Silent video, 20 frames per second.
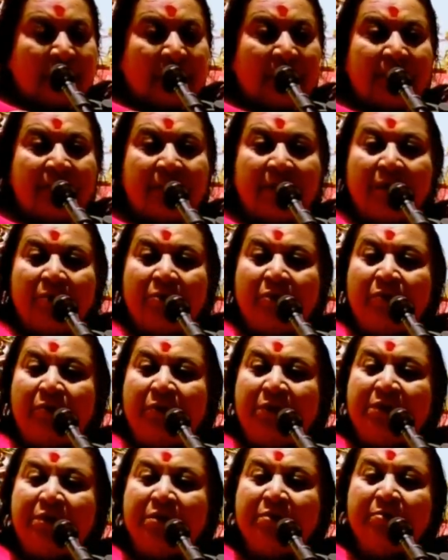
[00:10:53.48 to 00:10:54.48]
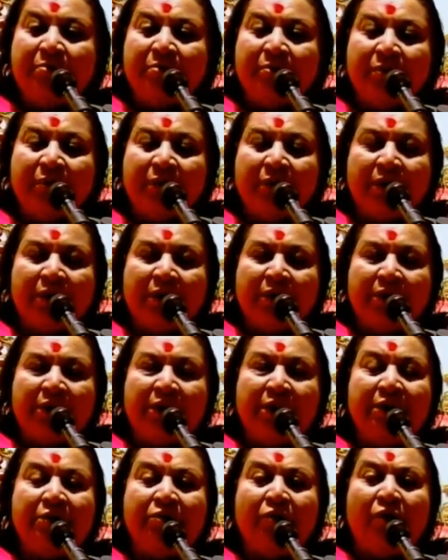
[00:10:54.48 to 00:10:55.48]
That's how the wisdom.
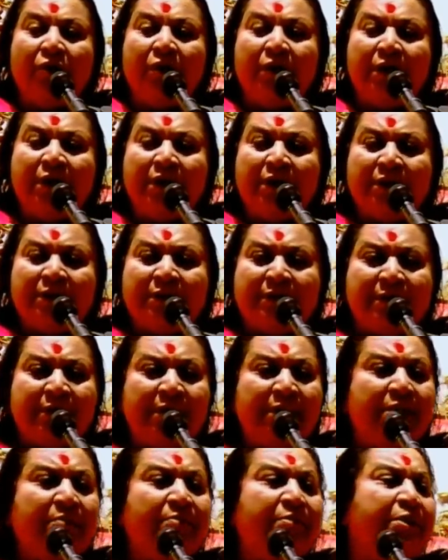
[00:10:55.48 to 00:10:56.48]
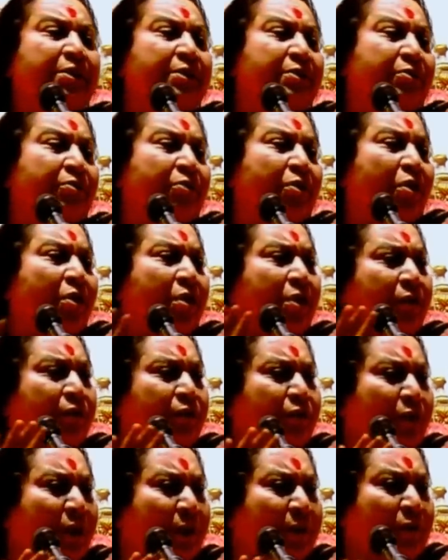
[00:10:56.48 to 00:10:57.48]
There is already the seed within you, all
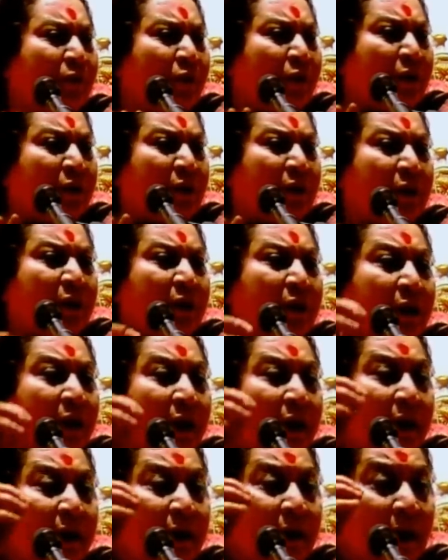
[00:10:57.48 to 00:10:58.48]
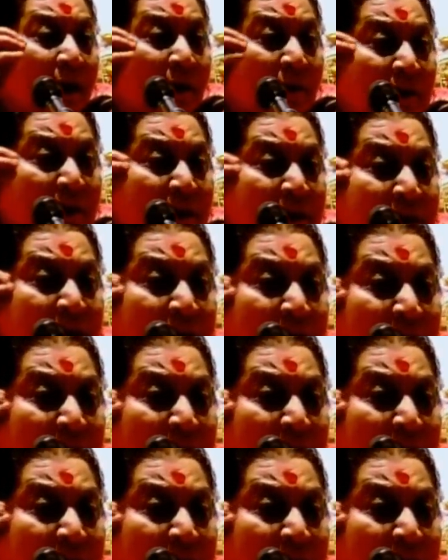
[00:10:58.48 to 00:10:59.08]
of you have got. And now it has